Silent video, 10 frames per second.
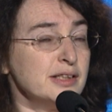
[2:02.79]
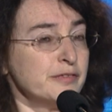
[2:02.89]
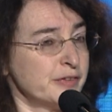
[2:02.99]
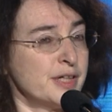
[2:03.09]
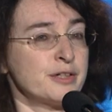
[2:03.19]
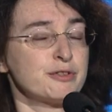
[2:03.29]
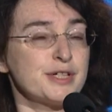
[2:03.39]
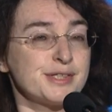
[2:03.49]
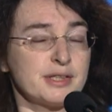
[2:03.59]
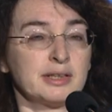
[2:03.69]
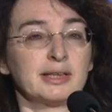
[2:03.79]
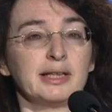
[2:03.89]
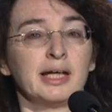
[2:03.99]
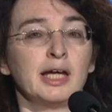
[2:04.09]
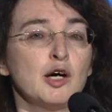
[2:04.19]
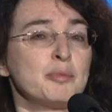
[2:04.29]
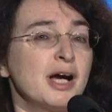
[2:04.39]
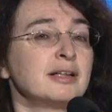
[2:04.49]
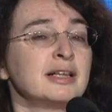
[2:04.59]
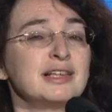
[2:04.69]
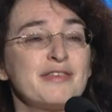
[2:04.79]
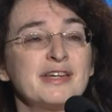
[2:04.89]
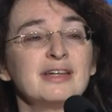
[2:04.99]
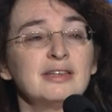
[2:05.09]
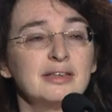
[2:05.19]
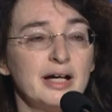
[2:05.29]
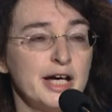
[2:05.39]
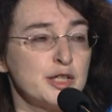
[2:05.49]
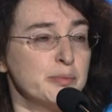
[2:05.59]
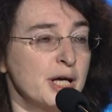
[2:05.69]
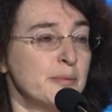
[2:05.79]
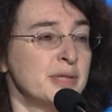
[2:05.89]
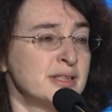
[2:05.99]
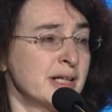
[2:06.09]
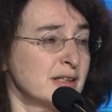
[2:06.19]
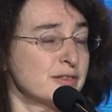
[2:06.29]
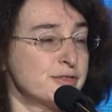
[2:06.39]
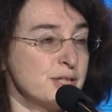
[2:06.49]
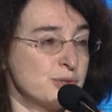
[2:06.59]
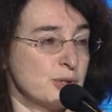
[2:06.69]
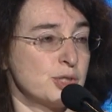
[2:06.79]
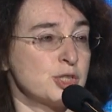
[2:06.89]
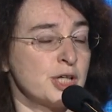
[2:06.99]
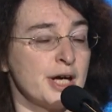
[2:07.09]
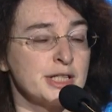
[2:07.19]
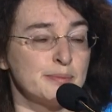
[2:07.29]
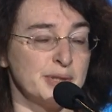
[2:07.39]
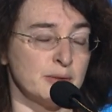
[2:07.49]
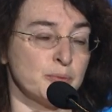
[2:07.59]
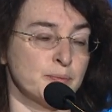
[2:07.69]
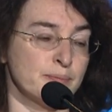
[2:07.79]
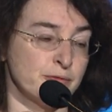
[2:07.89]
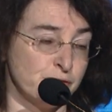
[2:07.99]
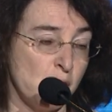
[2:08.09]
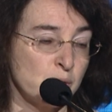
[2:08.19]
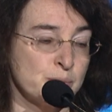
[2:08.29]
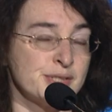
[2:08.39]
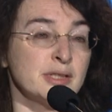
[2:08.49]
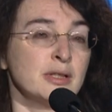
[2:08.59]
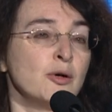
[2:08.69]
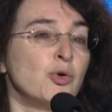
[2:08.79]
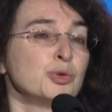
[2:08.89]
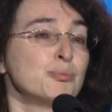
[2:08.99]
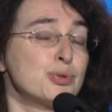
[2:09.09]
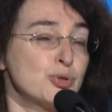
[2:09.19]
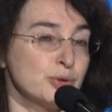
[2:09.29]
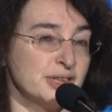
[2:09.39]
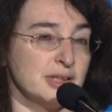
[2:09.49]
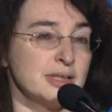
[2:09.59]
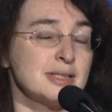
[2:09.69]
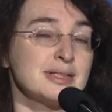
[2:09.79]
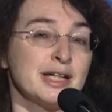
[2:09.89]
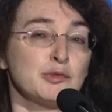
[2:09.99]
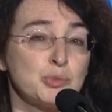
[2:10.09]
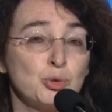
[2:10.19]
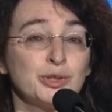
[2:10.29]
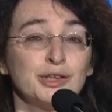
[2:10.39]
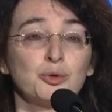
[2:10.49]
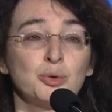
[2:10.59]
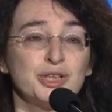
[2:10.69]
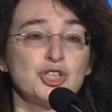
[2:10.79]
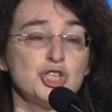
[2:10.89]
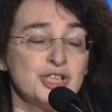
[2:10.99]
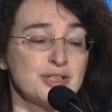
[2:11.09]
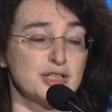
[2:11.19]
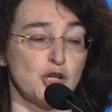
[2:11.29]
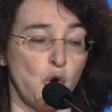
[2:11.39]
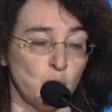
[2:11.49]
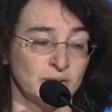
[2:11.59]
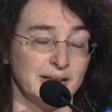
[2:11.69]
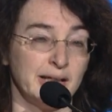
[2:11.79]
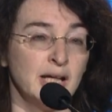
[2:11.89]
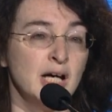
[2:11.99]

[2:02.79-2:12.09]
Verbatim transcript: very recently, practically the entire biomedical research has been focusing on proteins and protein coding genes only.